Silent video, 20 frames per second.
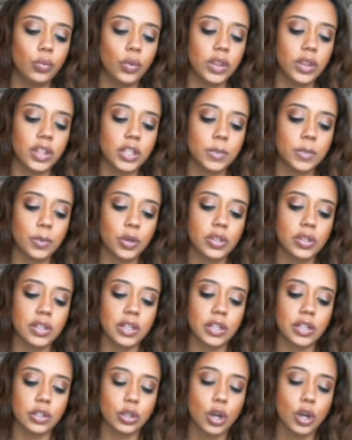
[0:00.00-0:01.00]
with this person
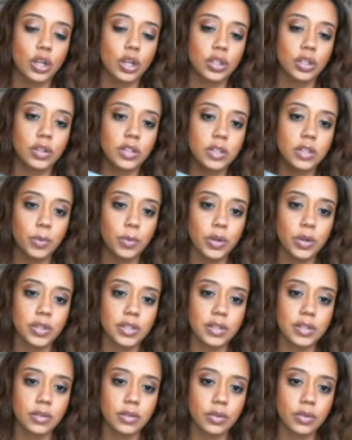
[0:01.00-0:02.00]
and talk to this
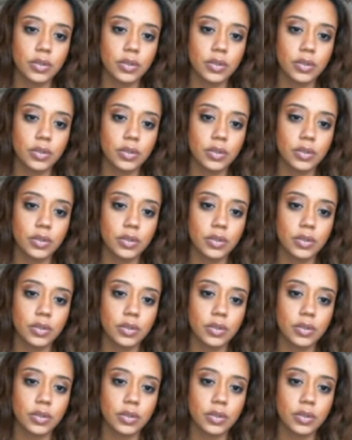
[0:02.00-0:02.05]
person